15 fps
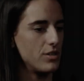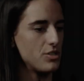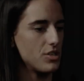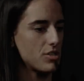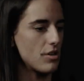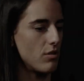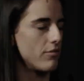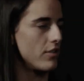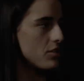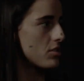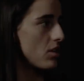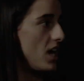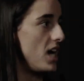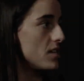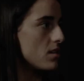Let's not
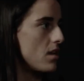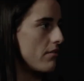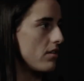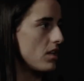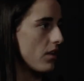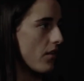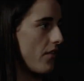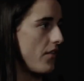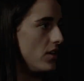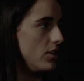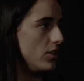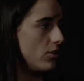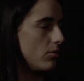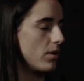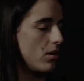forget, Clark
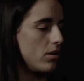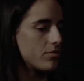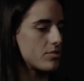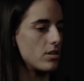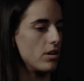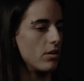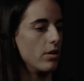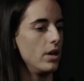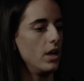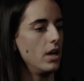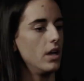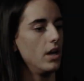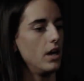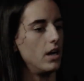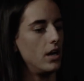isn't just another
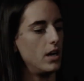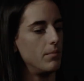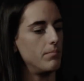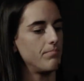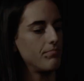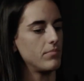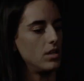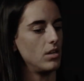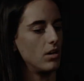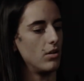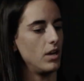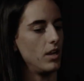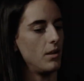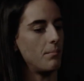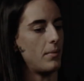player.
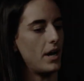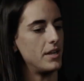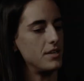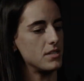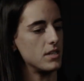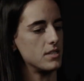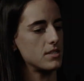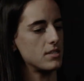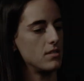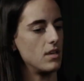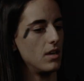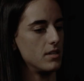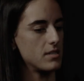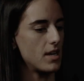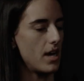She's the kind you
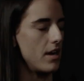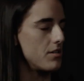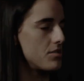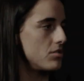rebuild